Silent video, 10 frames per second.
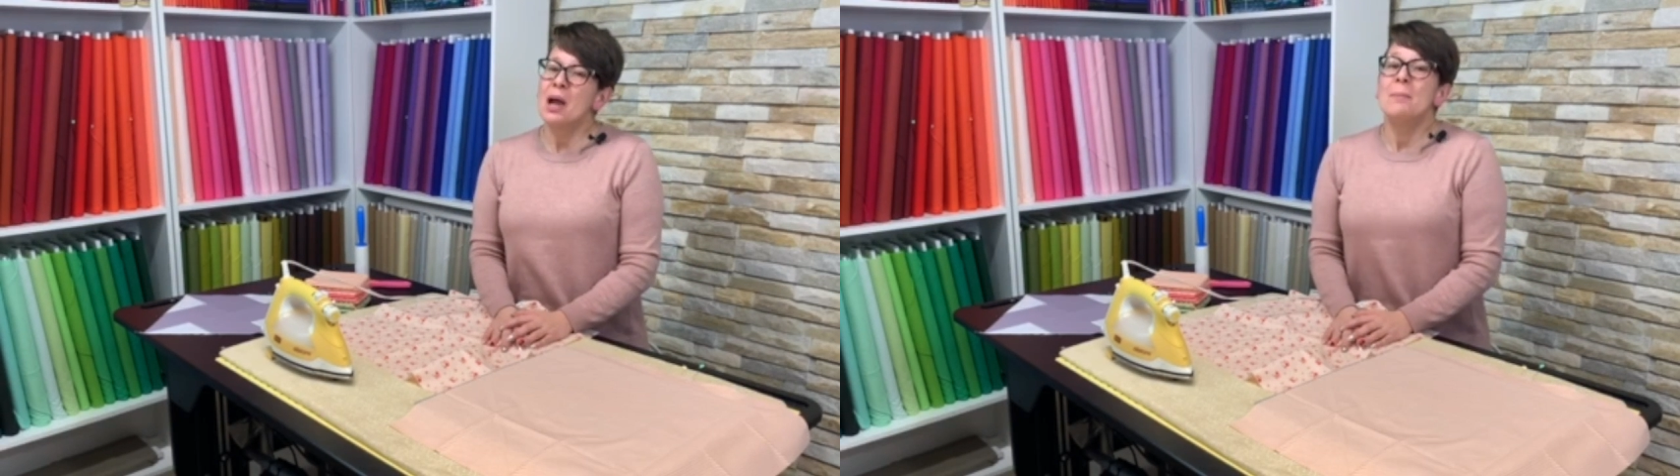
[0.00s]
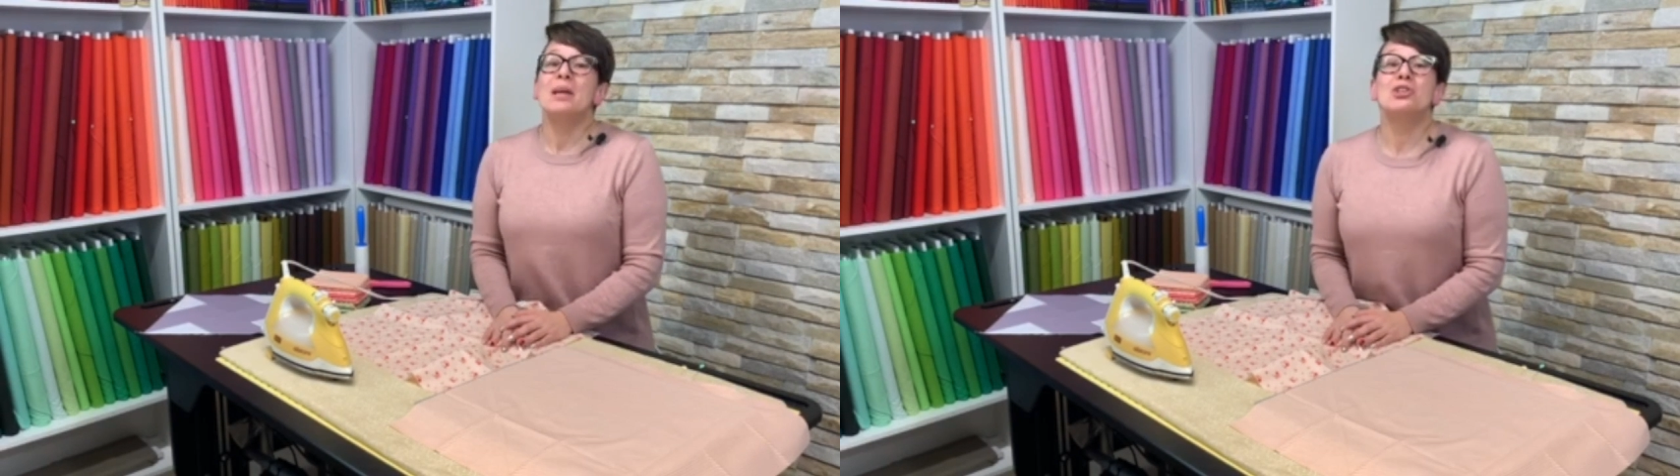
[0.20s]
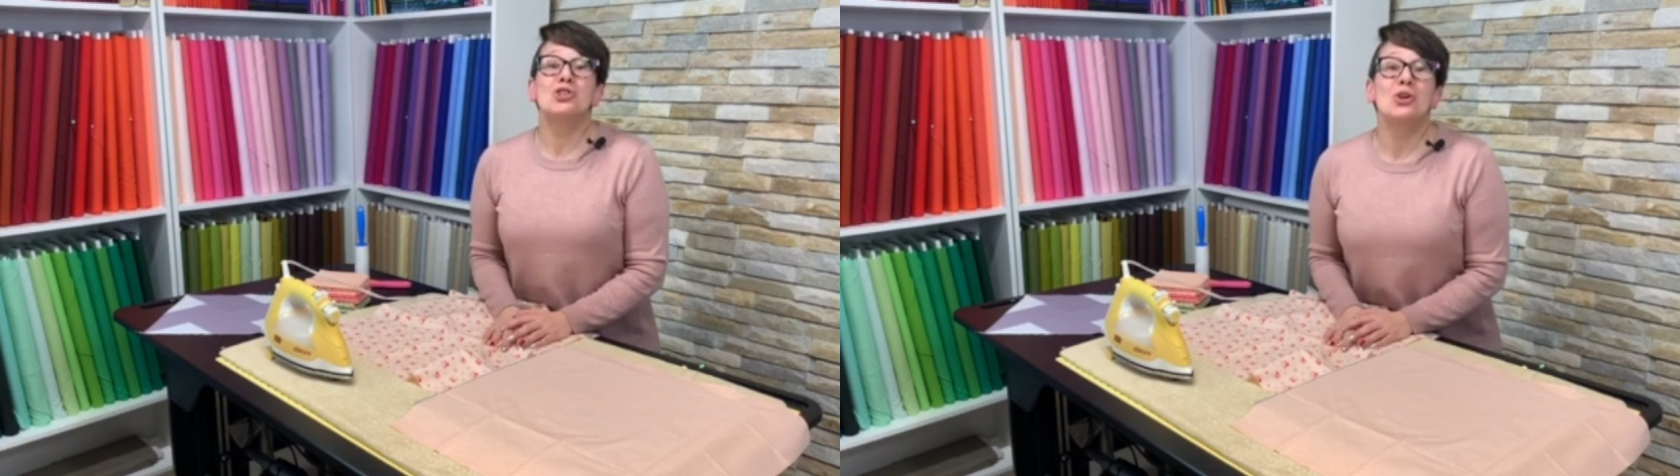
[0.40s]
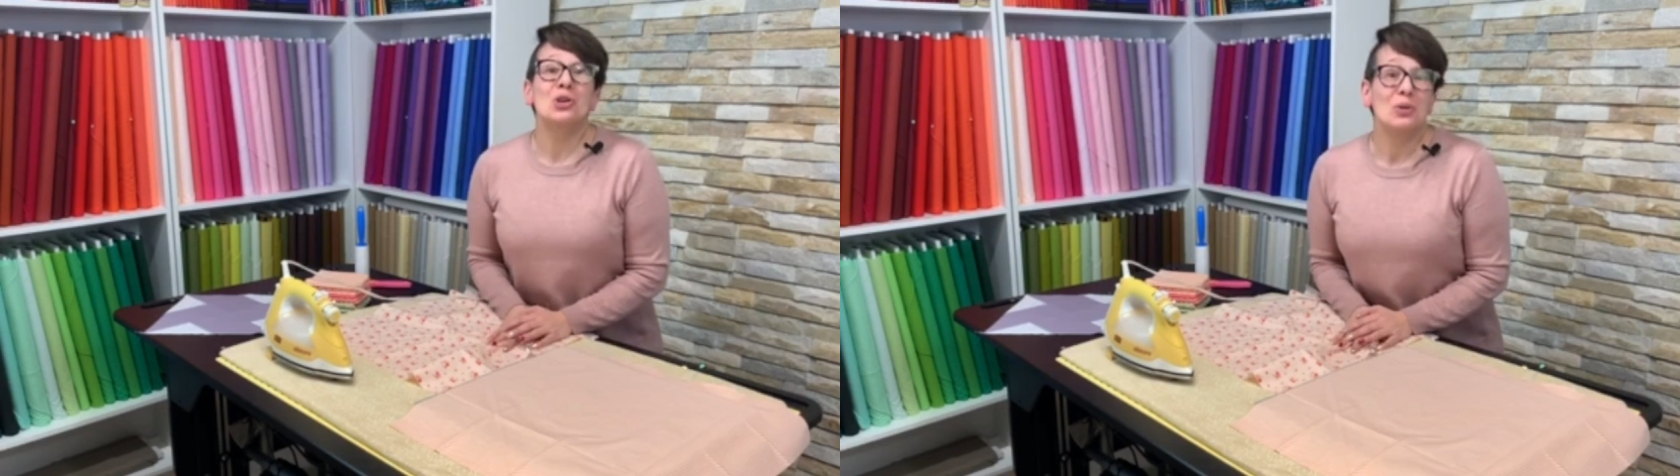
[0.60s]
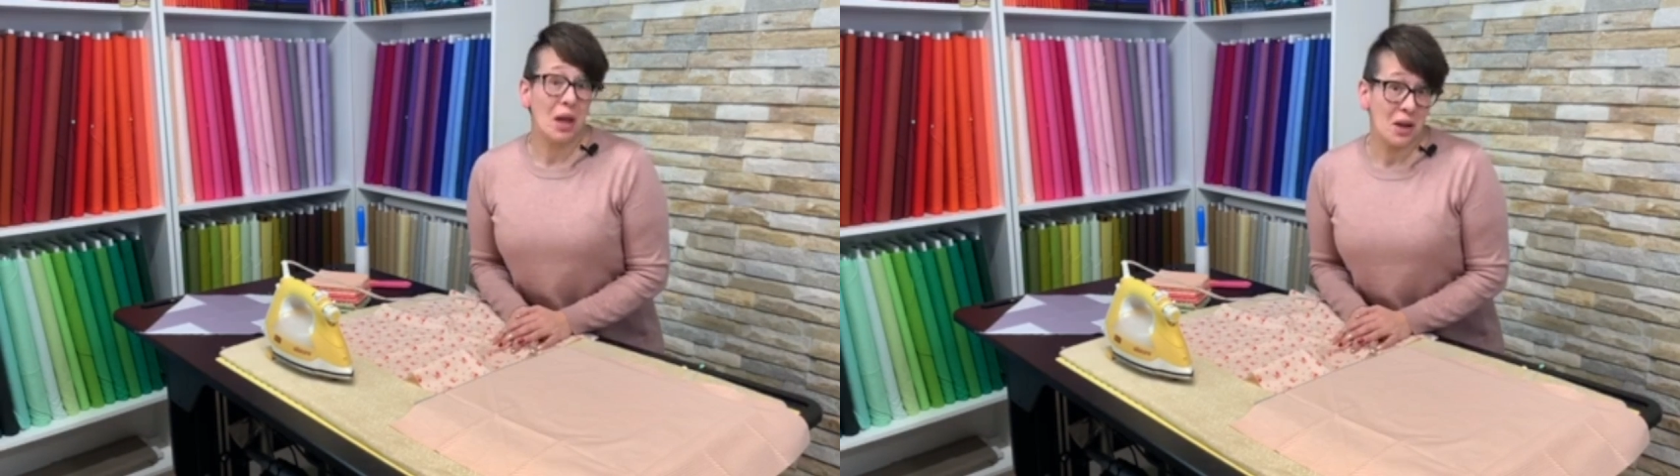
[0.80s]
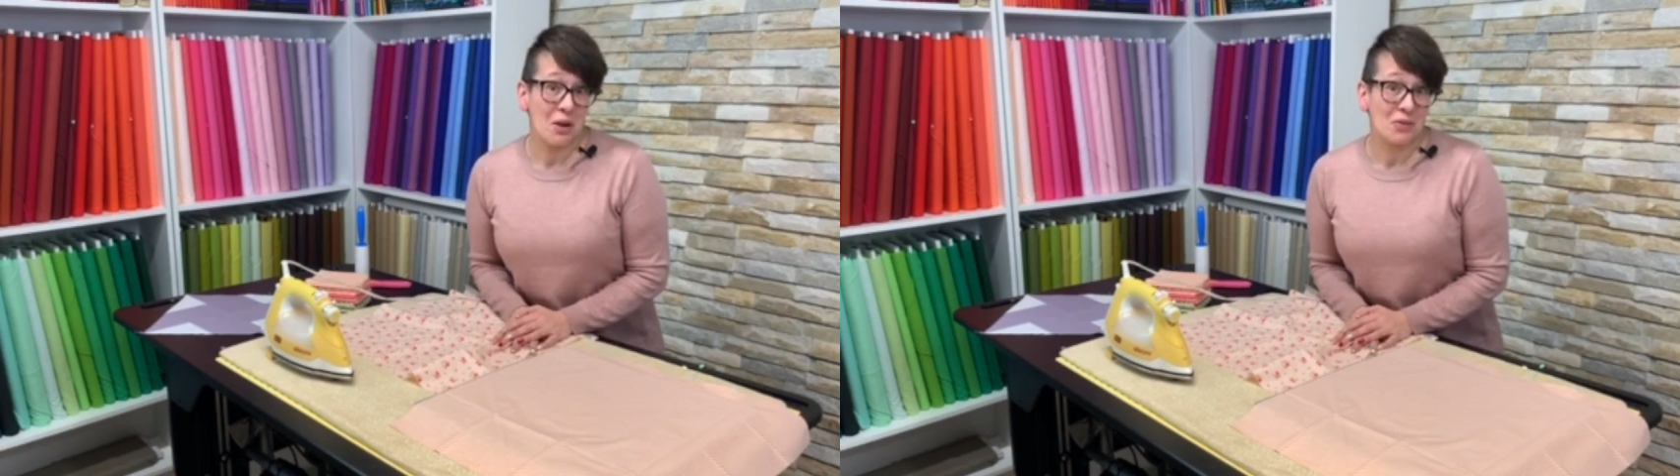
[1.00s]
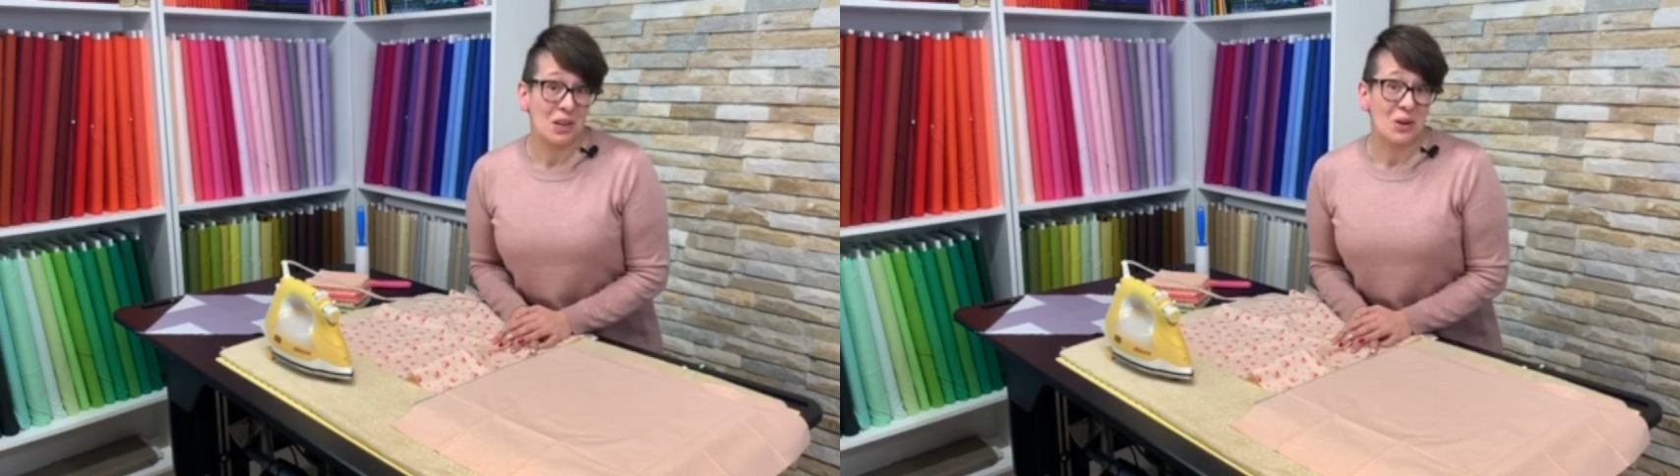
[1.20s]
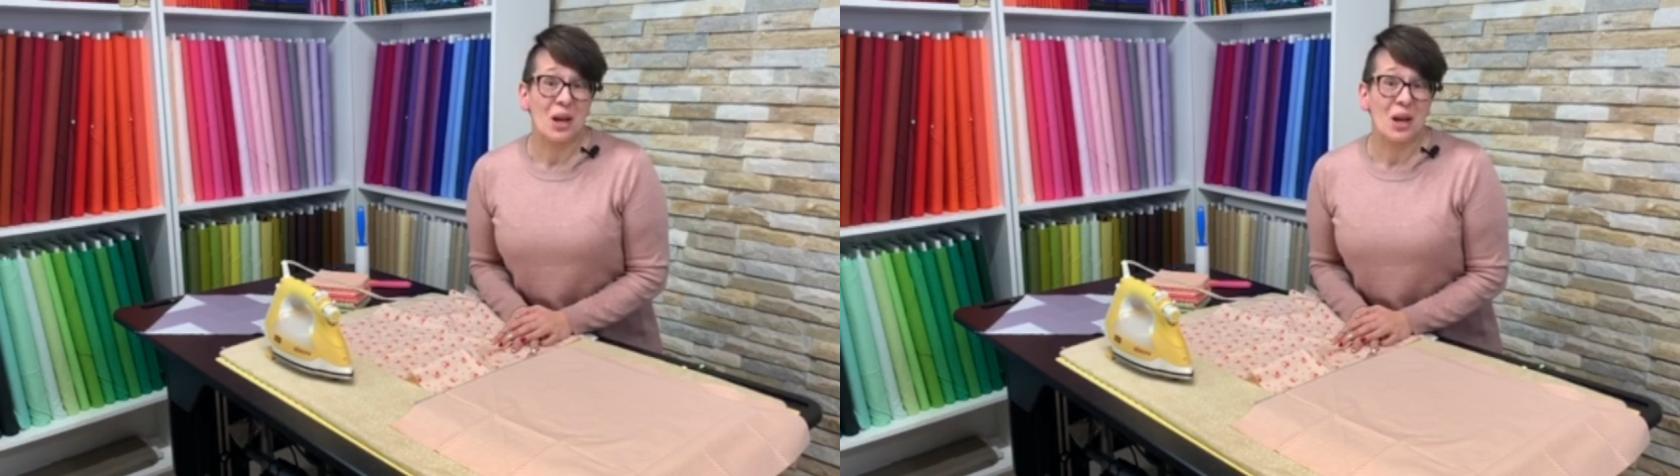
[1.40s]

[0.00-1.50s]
make sure you like our video